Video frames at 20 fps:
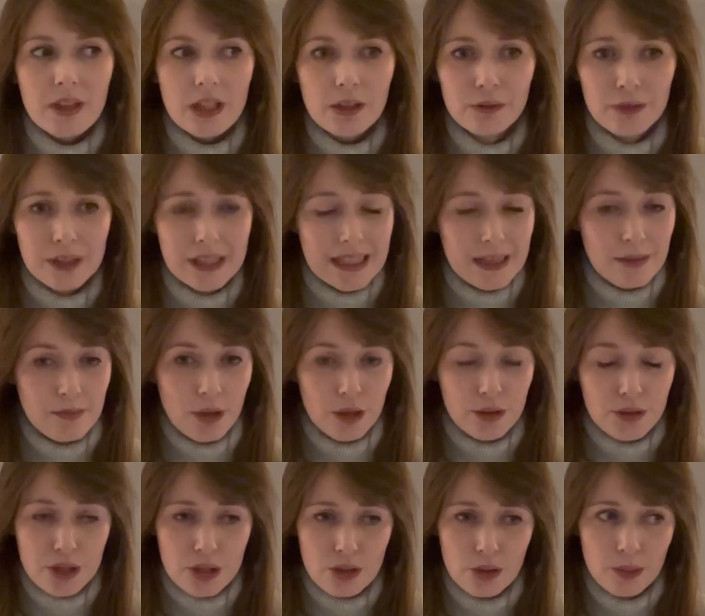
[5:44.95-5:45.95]
Really
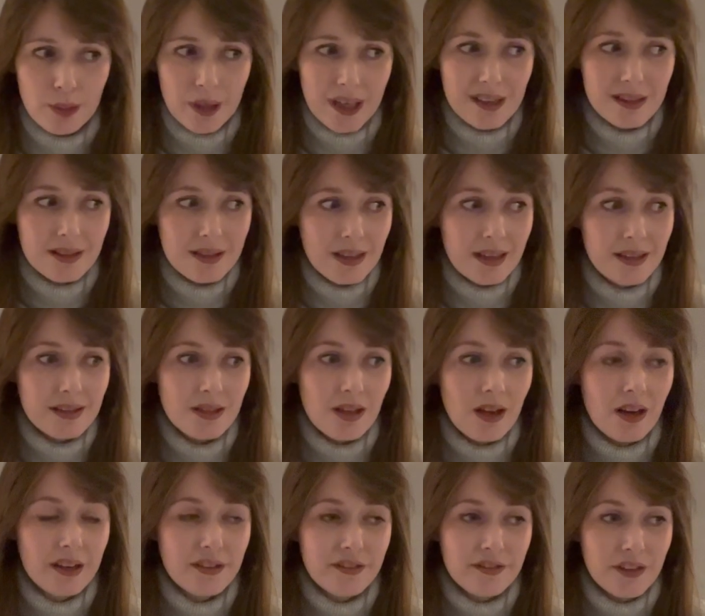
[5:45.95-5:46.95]
emotional bits, things that
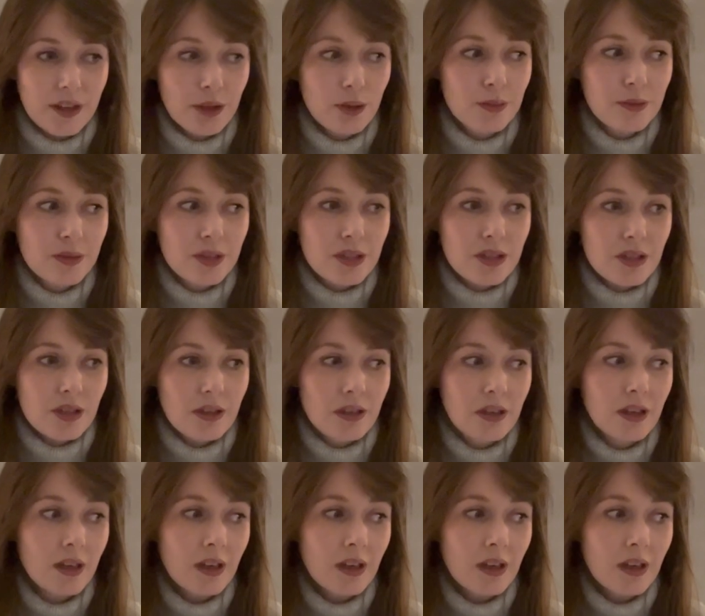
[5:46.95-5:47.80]
I'd filmed to